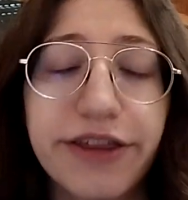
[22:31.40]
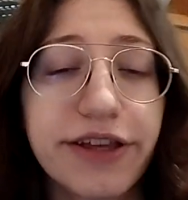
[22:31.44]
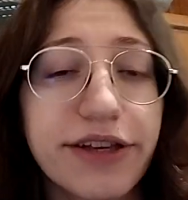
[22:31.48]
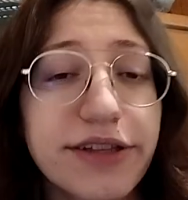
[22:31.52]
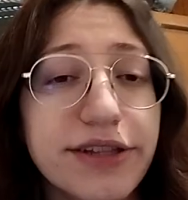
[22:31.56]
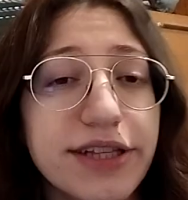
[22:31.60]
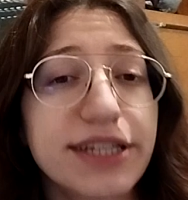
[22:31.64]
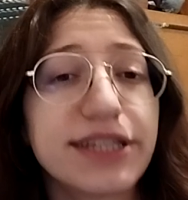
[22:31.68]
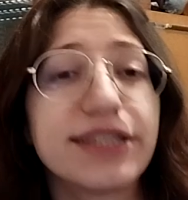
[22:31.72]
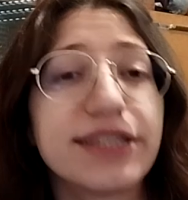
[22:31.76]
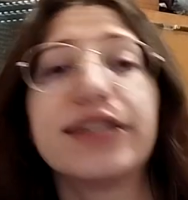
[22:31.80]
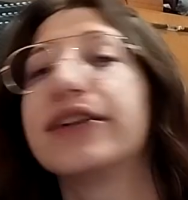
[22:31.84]

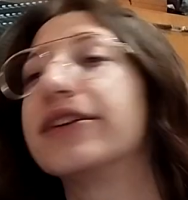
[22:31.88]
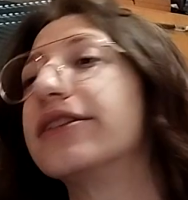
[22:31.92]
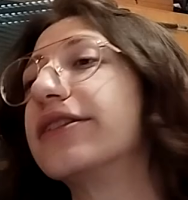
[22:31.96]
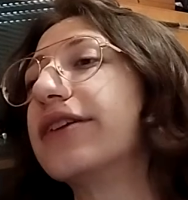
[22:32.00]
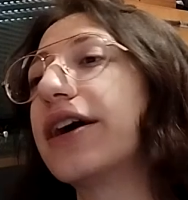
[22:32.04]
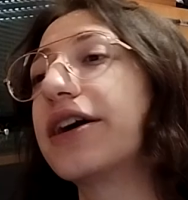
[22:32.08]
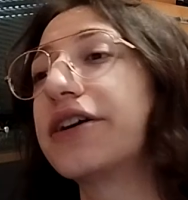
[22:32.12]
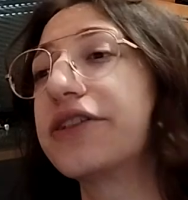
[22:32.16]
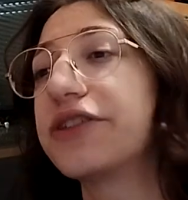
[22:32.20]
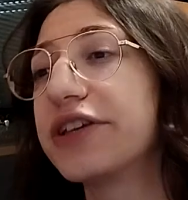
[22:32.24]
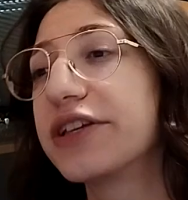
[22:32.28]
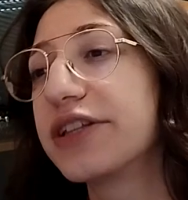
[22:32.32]
think that's
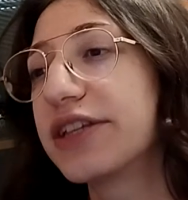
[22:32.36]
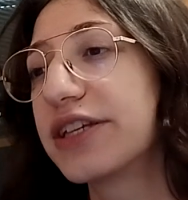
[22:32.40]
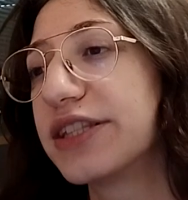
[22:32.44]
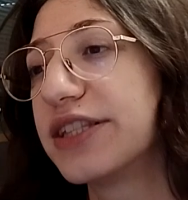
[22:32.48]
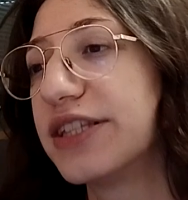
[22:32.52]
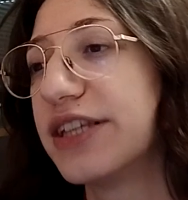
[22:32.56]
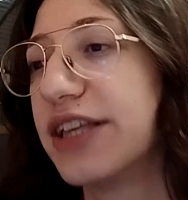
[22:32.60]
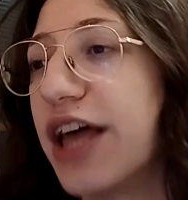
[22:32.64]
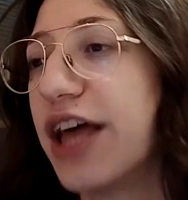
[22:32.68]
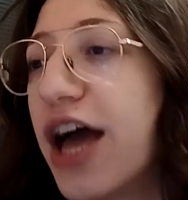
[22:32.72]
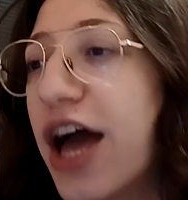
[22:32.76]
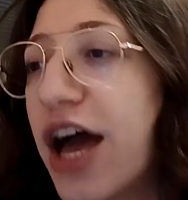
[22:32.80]

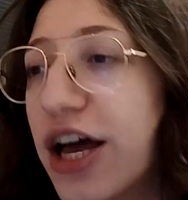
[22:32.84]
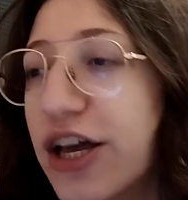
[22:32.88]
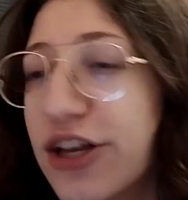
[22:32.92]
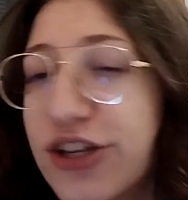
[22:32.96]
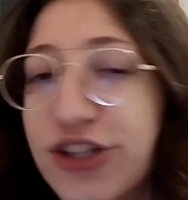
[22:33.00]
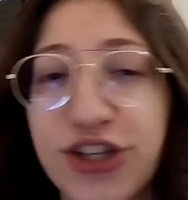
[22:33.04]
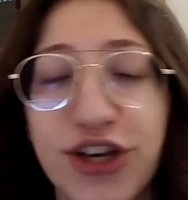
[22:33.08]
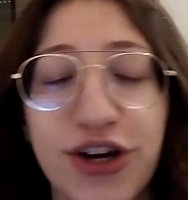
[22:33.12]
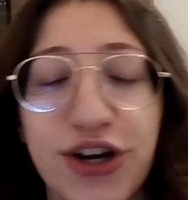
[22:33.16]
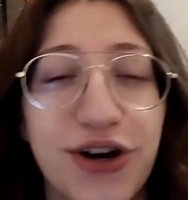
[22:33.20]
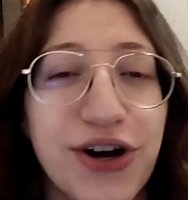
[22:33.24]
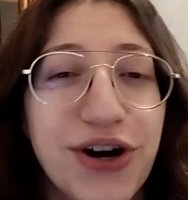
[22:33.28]
it.
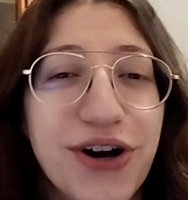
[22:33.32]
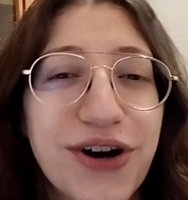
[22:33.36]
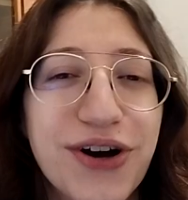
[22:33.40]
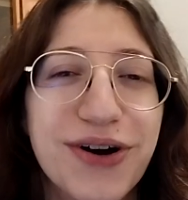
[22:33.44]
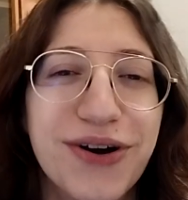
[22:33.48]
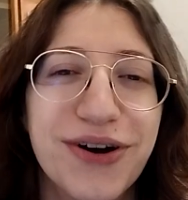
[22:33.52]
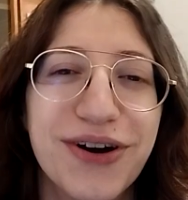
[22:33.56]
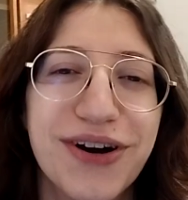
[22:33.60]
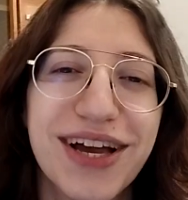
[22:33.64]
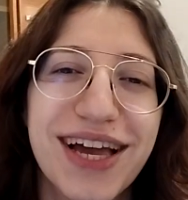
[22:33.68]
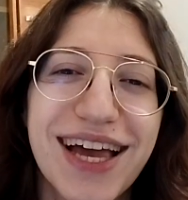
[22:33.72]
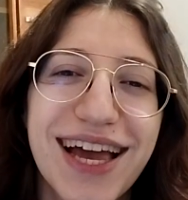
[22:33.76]

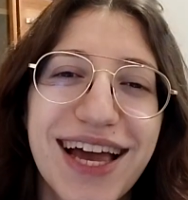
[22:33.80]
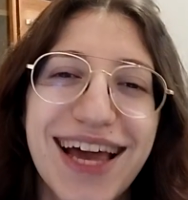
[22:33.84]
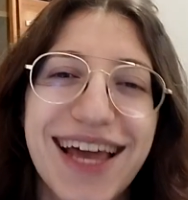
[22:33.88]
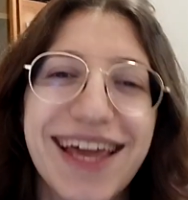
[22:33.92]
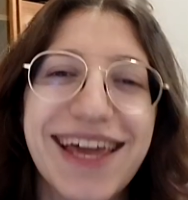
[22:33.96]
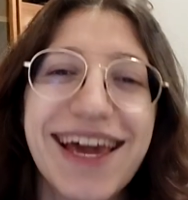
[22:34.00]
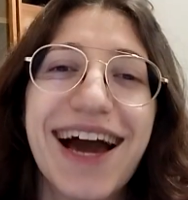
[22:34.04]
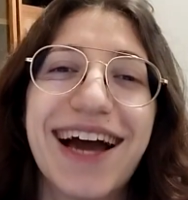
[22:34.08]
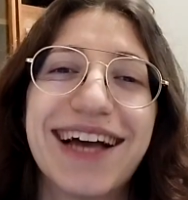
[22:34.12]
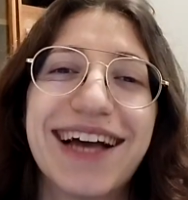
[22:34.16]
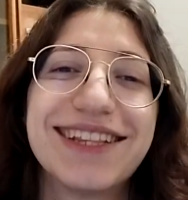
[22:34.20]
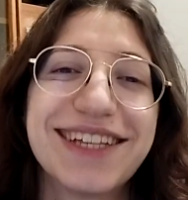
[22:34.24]
So
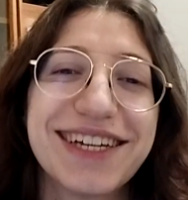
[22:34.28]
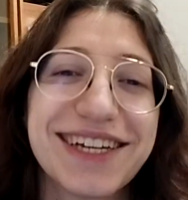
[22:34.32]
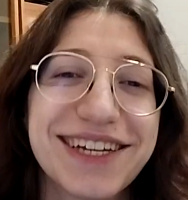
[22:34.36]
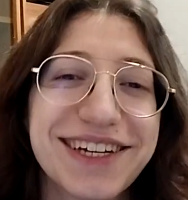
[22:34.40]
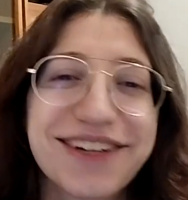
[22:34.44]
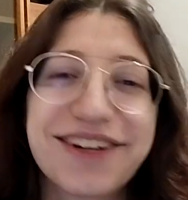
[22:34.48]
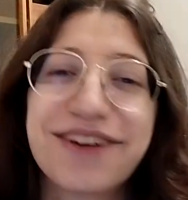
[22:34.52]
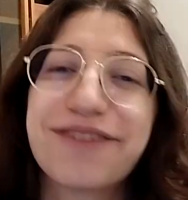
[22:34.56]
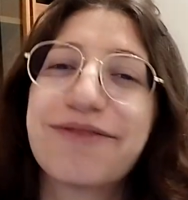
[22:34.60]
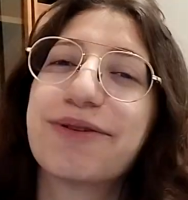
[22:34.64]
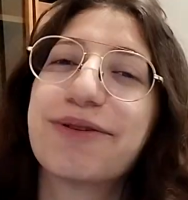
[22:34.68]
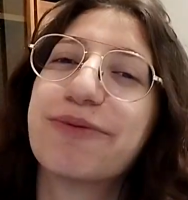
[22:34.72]
yeah,
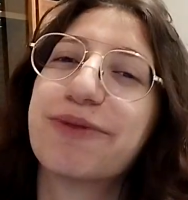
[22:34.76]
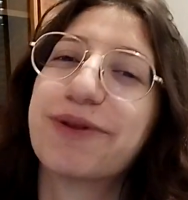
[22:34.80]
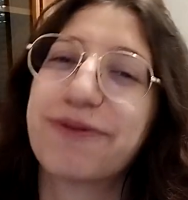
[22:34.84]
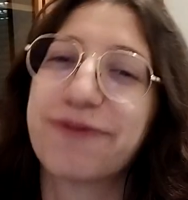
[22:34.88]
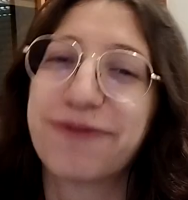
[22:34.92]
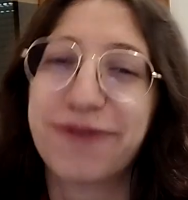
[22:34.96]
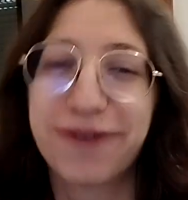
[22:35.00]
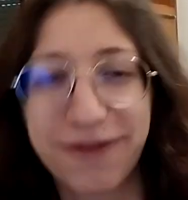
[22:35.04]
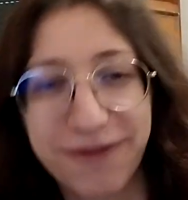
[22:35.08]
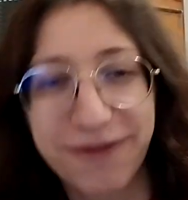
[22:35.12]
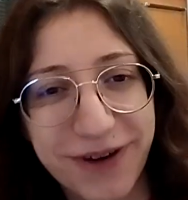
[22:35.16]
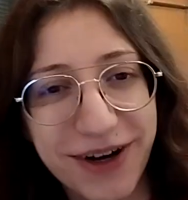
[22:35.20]
thank you
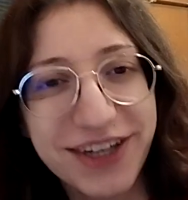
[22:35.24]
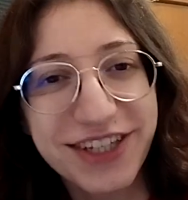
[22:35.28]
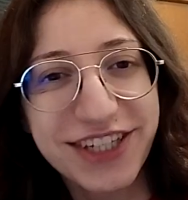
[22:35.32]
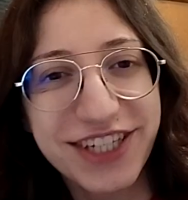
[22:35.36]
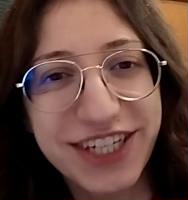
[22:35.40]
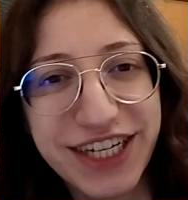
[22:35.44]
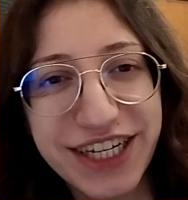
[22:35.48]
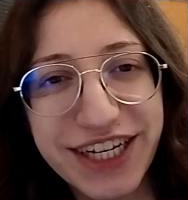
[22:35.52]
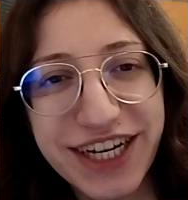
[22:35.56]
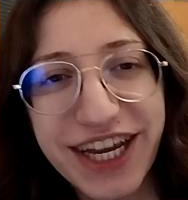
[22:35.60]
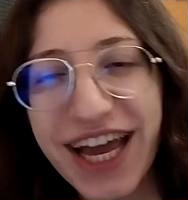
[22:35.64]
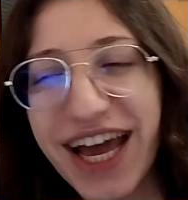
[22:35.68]
everyone for
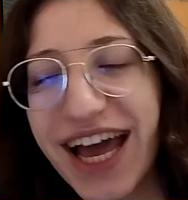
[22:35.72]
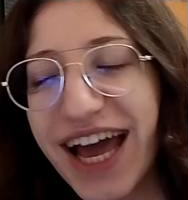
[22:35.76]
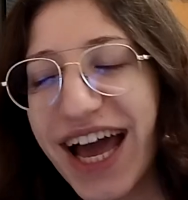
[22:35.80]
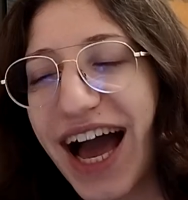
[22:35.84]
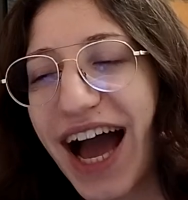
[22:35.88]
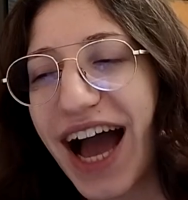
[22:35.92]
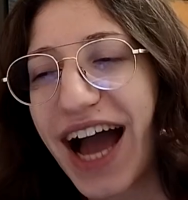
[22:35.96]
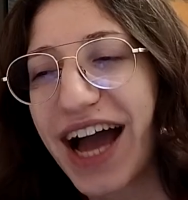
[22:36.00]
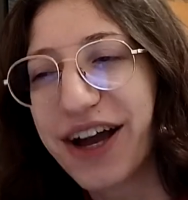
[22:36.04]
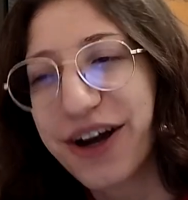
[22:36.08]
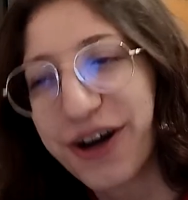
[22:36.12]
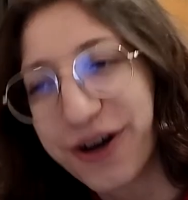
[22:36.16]
watching.
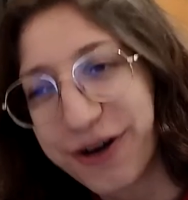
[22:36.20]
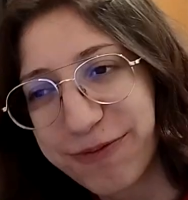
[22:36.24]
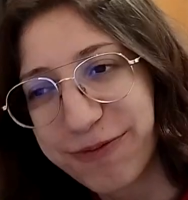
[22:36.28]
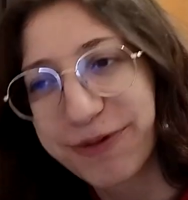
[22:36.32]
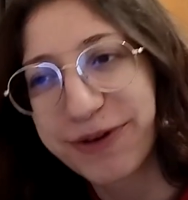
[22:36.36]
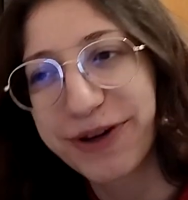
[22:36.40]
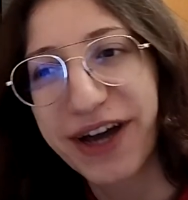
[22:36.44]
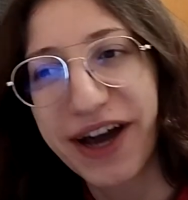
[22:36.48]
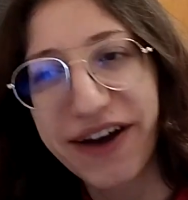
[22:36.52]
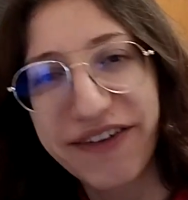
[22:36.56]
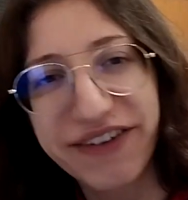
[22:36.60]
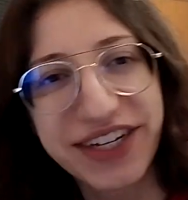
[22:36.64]
I
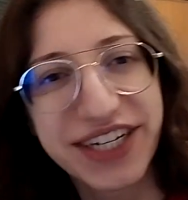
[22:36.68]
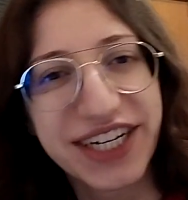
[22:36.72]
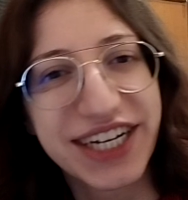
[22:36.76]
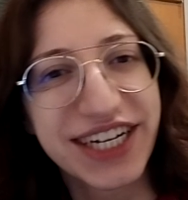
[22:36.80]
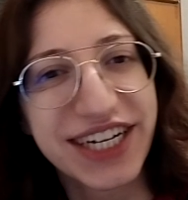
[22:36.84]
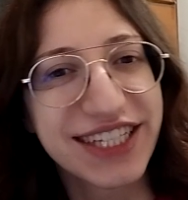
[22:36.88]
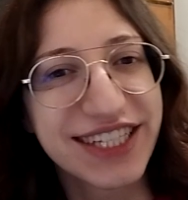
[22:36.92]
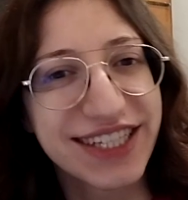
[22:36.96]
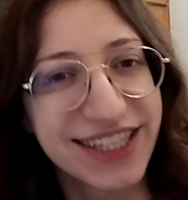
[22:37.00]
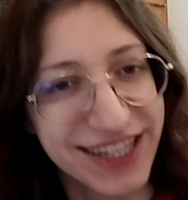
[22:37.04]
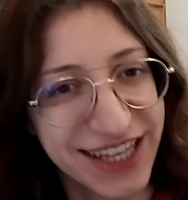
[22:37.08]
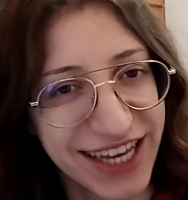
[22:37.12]
hope you have a
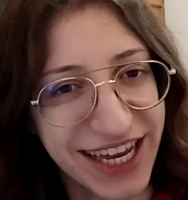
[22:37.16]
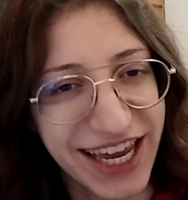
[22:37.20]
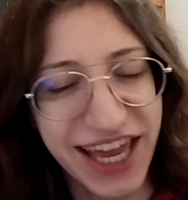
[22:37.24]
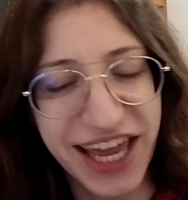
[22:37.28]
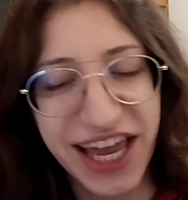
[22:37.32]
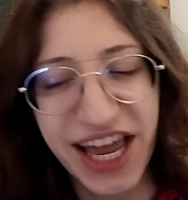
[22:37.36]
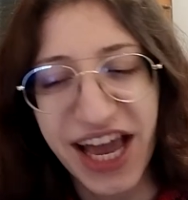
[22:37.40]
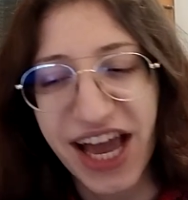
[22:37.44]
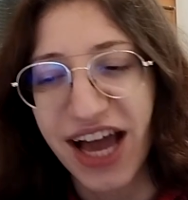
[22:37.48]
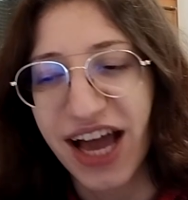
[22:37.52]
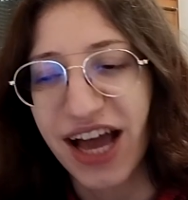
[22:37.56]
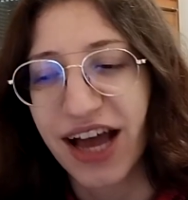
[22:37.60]
nice
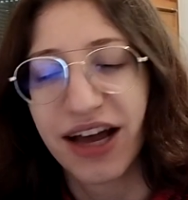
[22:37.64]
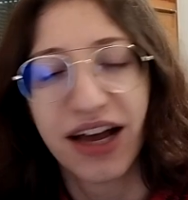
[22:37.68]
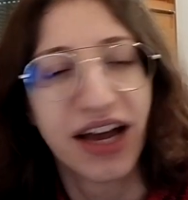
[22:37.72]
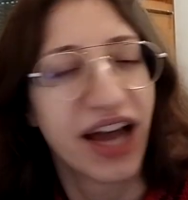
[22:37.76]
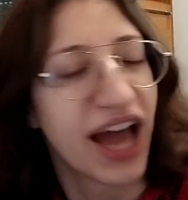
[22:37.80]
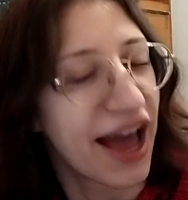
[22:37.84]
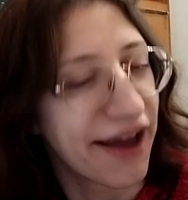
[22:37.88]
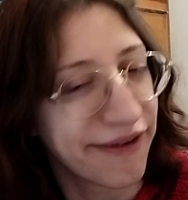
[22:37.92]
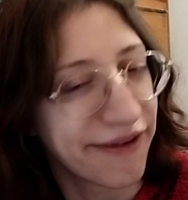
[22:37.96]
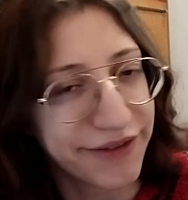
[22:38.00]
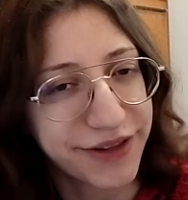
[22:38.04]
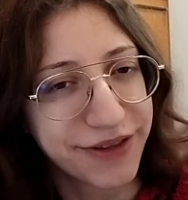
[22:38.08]
day.
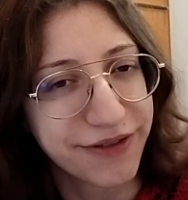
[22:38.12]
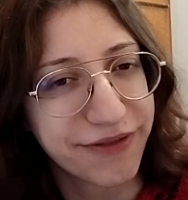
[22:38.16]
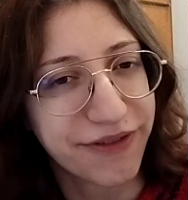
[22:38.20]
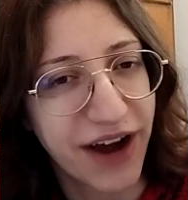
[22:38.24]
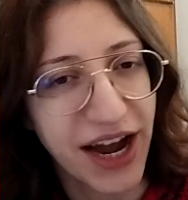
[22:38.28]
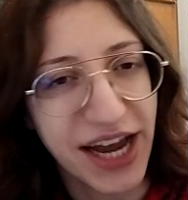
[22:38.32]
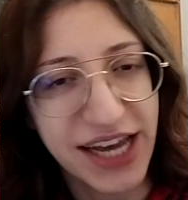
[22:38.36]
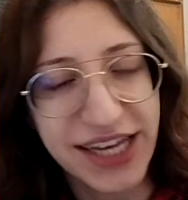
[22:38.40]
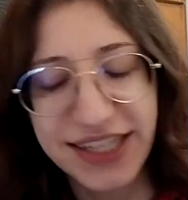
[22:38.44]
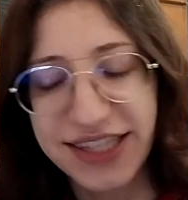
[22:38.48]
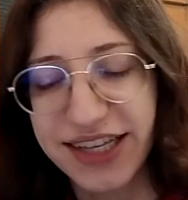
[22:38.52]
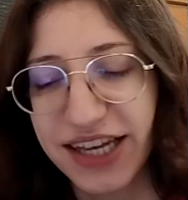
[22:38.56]
Have it
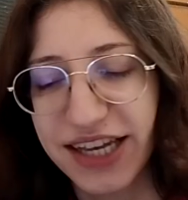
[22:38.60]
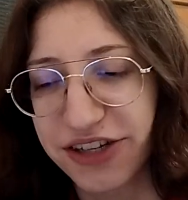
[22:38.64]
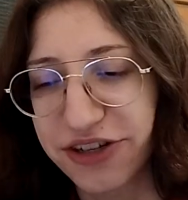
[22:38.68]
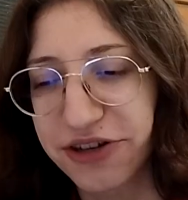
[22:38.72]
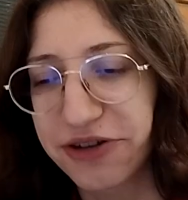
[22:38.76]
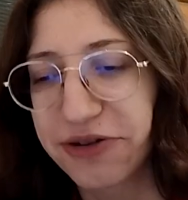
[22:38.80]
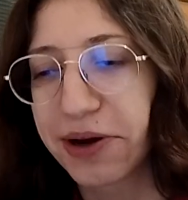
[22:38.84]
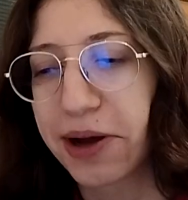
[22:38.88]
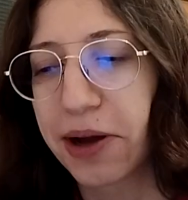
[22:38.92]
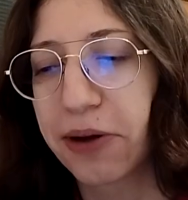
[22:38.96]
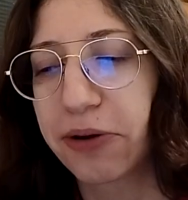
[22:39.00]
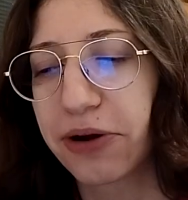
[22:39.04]
twice. I
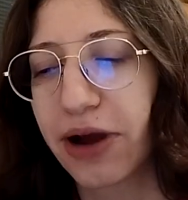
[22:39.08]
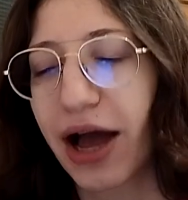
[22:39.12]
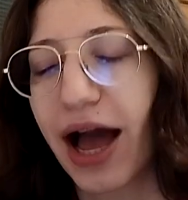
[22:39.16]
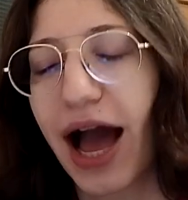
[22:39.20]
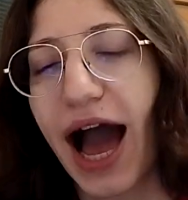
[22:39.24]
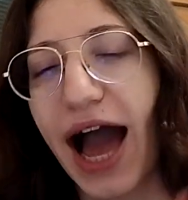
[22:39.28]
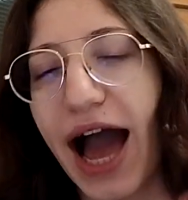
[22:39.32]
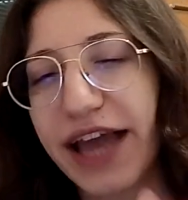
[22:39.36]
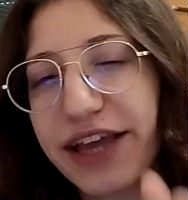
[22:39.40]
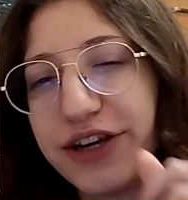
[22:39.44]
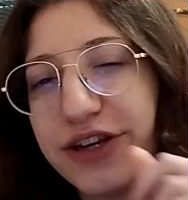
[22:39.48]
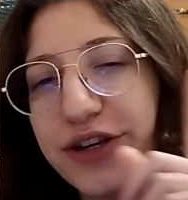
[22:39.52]
know